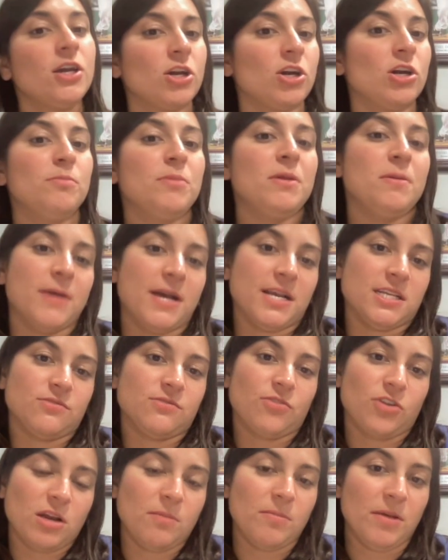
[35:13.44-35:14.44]
could be
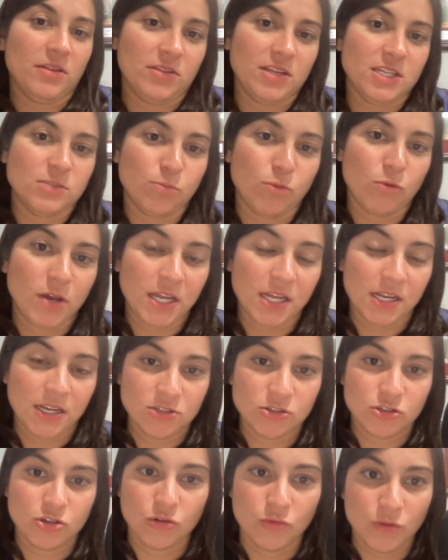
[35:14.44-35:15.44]
best for him at this point in
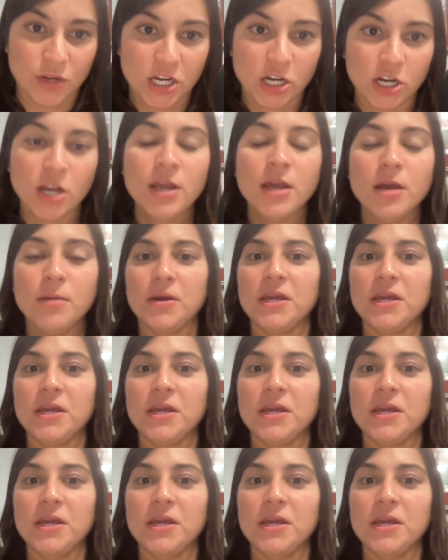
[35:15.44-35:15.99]
his career.